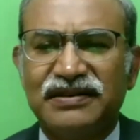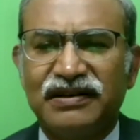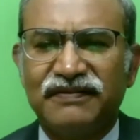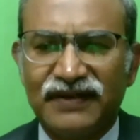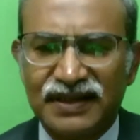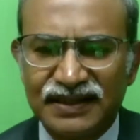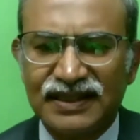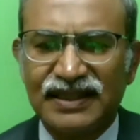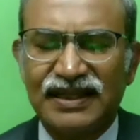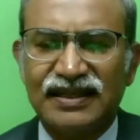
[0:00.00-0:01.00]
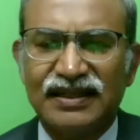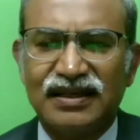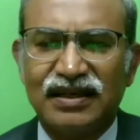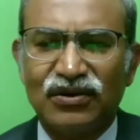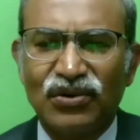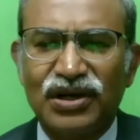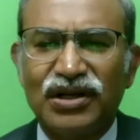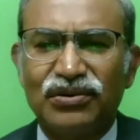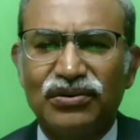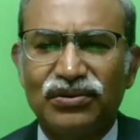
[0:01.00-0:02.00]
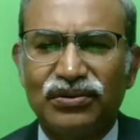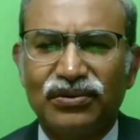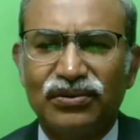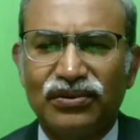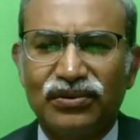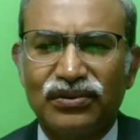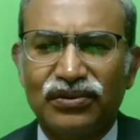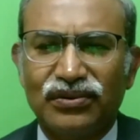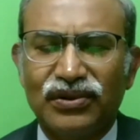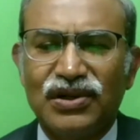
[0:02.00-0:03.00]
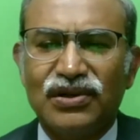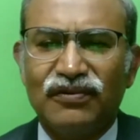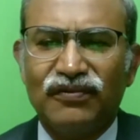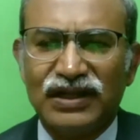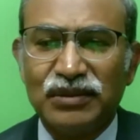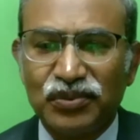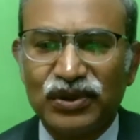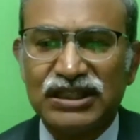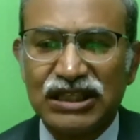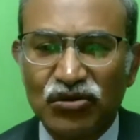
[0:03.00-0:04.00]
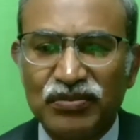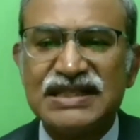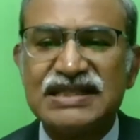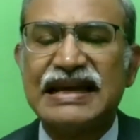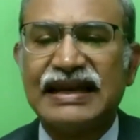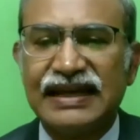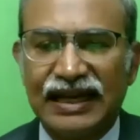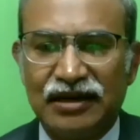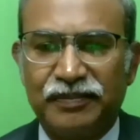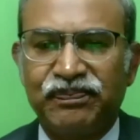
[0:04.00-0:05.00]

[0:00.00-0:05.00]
further and look into further progress, how best I can help.